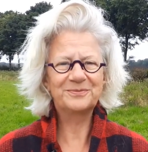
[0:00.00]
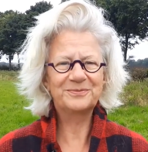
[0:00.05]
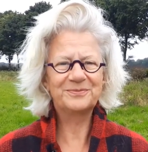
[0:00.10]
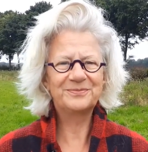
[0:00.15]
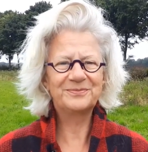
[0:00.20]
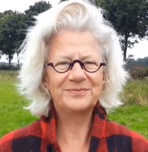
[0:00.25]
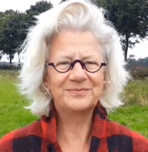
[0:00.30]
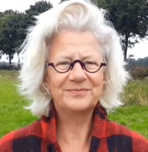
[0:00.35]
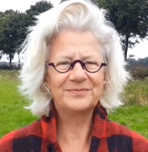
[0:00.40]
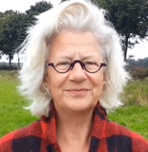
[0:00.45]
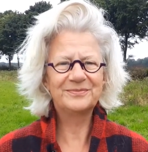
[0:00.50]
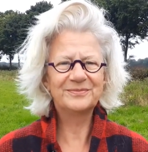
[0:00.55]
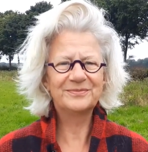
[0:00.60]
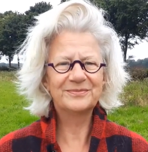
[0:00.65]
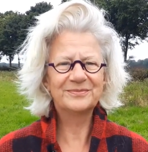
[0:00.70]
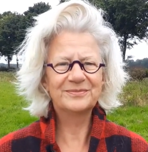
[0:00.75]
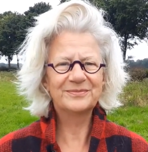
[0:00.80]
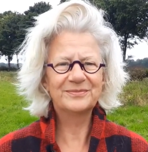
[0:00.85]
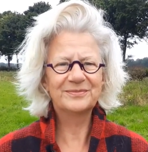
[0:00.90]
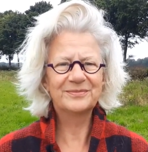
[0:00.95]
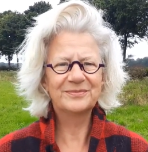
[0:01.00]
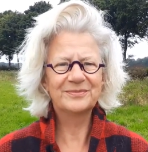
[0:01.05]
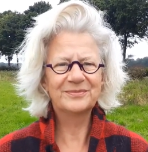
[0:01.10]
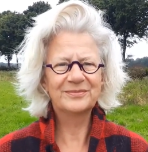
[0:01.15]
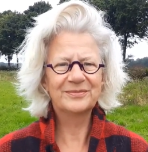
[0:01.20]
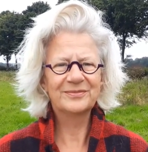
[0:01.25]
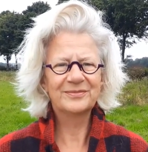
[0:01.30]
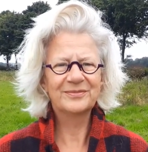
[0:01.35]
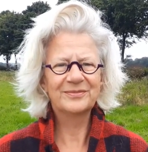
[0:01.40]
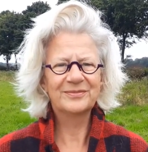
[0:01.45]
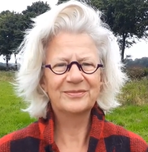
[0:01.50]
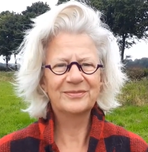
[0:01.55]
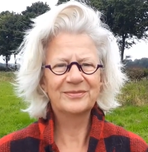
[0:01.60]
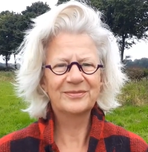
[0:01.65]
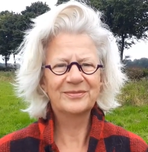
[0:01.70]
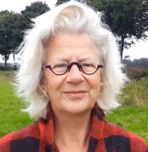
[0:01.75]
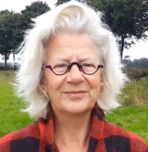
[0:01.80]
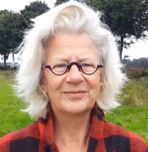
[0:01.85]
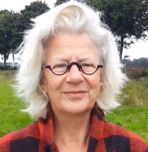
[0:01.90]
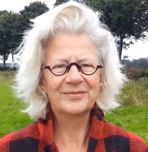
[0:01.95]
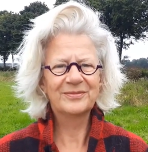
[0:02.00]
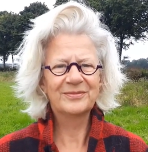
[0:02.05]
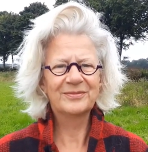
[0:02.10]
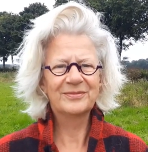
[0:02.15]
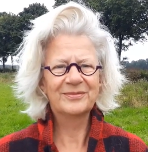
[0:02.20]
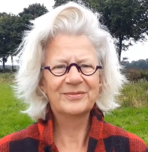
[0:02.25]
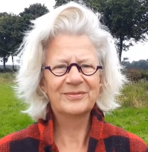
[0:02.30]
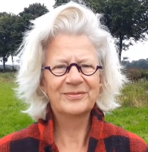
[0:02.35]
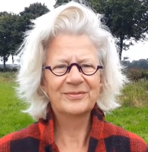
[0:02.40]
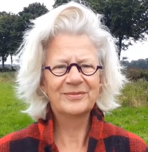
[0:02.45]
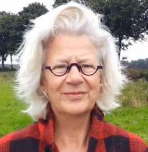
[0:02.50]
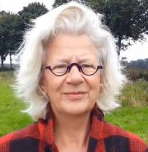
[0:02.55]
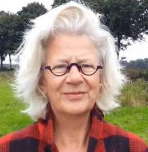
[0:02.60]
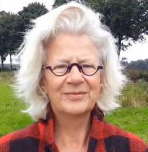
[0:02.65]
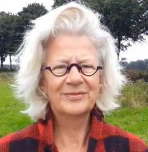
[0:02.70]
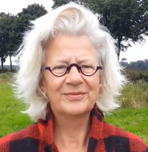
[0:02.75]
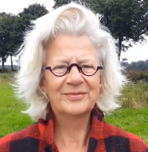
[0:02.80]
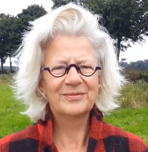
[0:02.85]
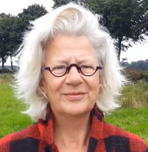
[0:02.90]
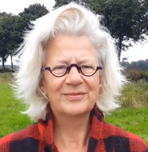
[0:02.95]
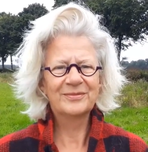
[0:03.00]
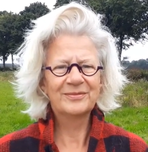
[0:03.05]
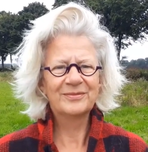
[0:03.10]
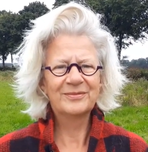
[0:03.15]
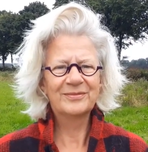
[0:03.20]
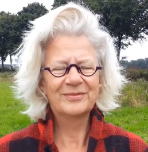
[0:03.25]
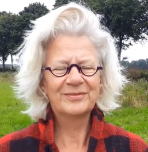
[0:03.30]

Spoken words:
(silence)